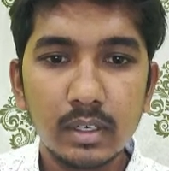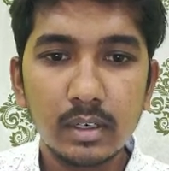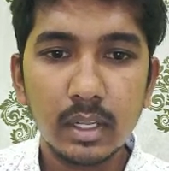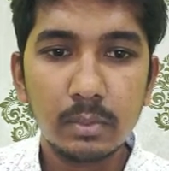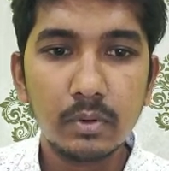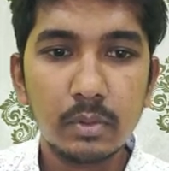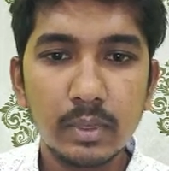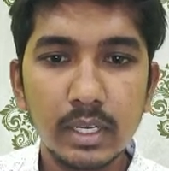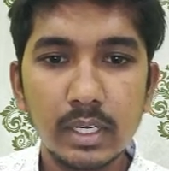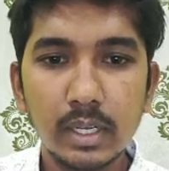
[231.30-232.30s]
deemed to be
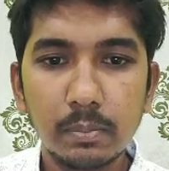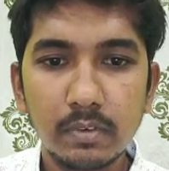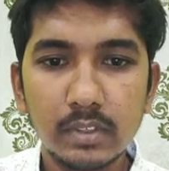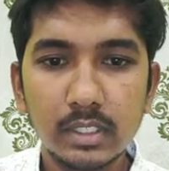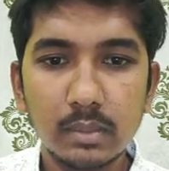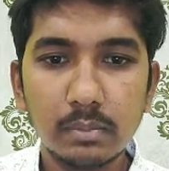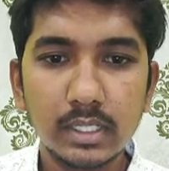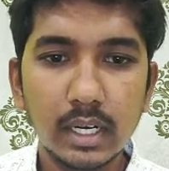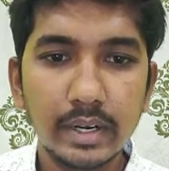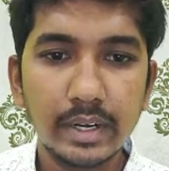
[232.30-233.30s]
guilty of professional
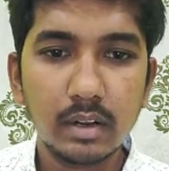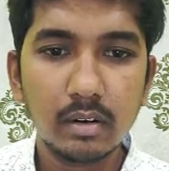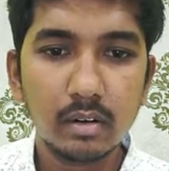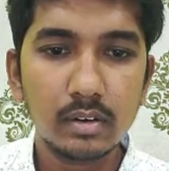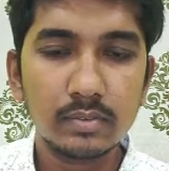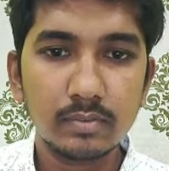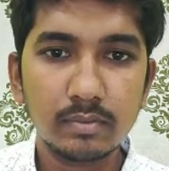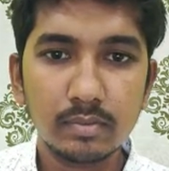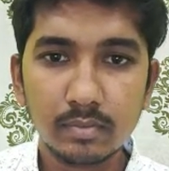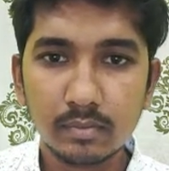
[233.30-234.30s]
misconduct or not.
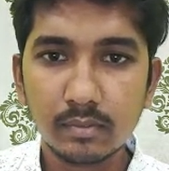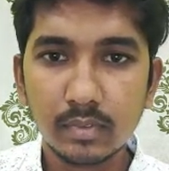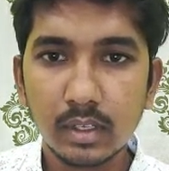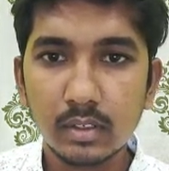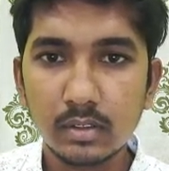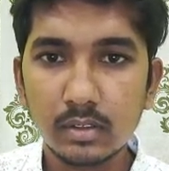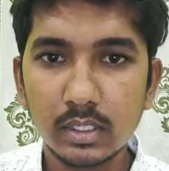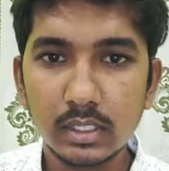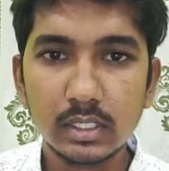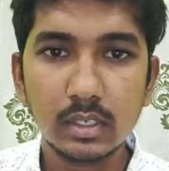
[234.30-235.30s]
So
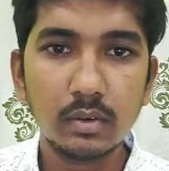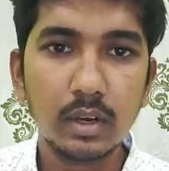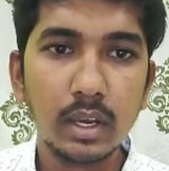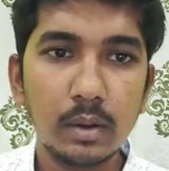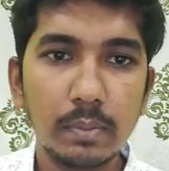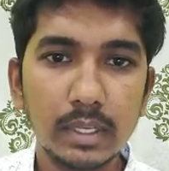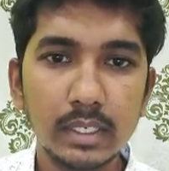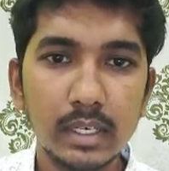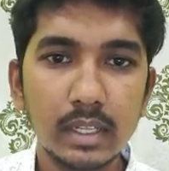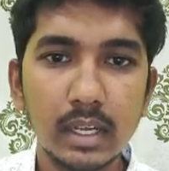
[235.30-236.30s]
this is how I have
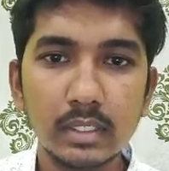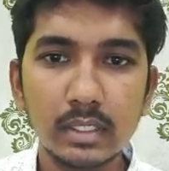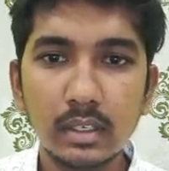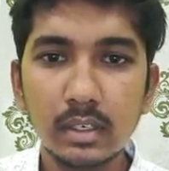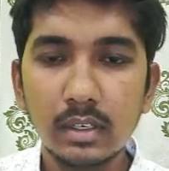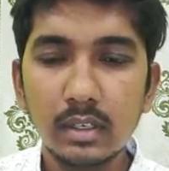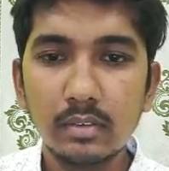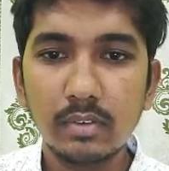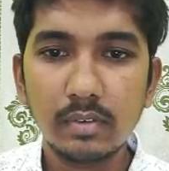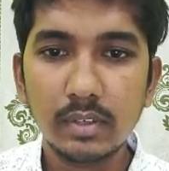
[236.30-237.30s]
presented the answer,
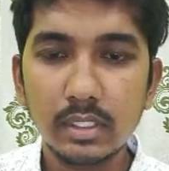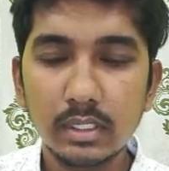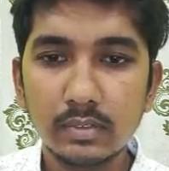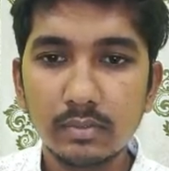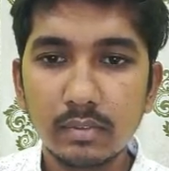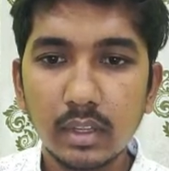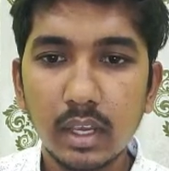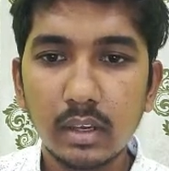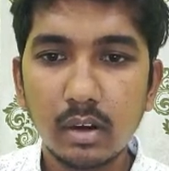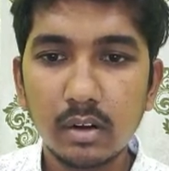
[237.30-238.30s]
for which
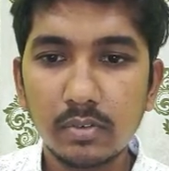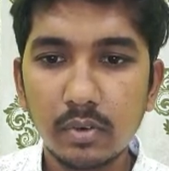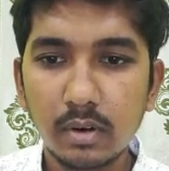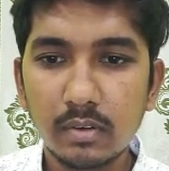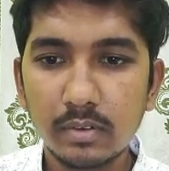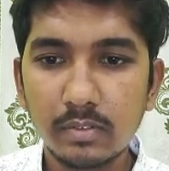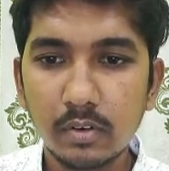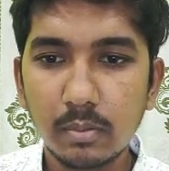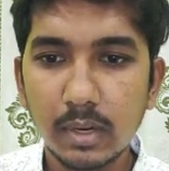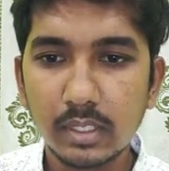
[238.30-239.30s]
I got 4 out of
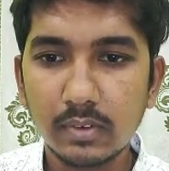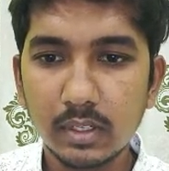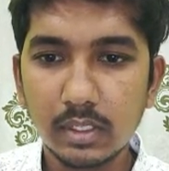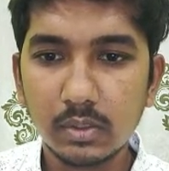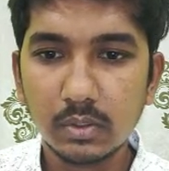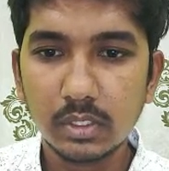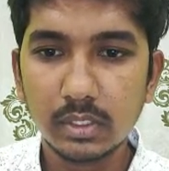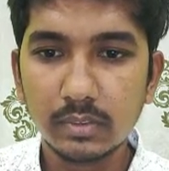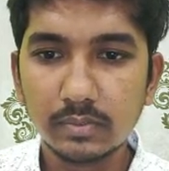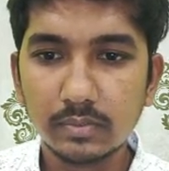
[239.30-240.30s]
4 marks for this question.